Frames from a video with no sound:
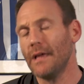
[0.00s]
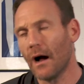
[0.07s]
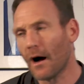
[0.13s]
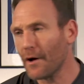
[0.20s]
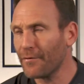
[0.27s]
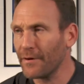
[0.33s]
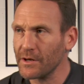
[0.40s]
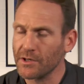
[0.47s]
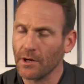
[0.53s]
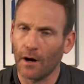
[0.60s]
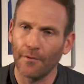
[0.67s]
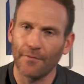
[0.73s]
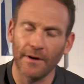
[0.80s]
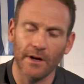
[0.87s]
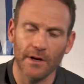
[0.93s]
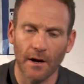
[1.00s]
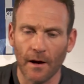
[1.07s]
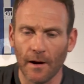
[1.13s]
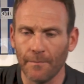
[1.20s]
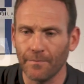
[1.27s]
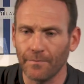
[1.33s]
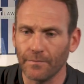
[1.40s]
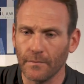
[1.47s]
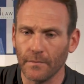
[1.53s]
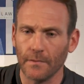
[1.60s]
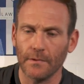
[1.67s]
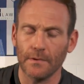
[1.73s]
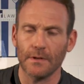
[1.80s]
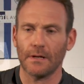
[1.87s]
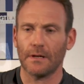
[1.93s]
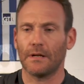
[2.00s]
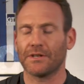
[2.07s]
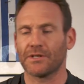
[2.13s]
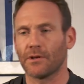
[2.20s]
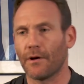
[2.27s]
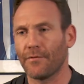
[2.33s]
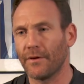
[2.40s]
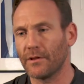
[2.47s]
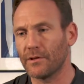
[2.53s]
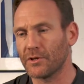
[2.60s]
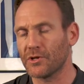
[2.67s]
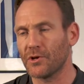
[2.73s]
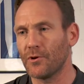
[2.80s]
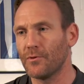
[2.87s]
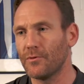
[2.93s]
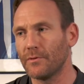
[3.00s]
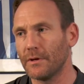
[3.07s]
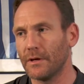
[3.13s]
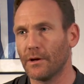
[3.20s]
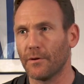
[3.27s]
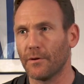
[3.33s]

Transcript: Yeah, I think so. I think, I think the two, you